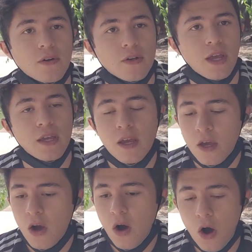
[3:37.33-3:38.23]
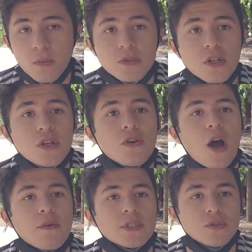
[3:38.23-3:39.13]
Okay, obviously you
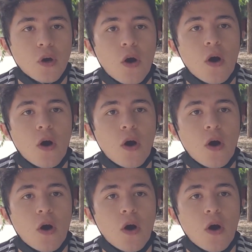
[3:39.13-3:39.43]
have to know